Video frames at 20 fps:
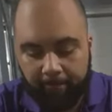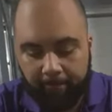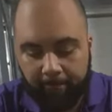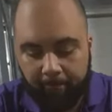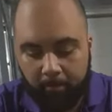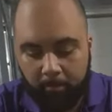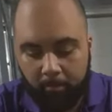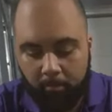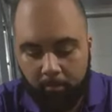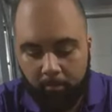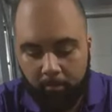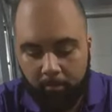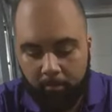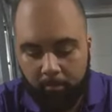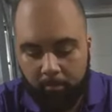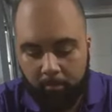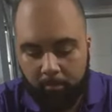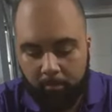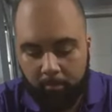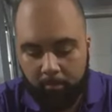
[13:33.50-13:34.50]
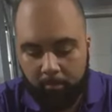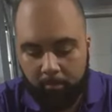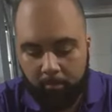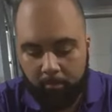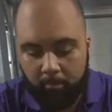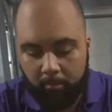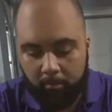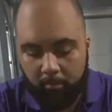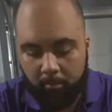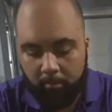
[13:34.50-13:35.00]

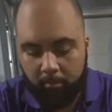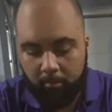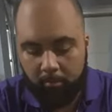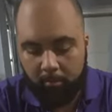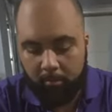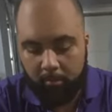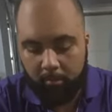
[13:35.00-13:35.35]
(silence)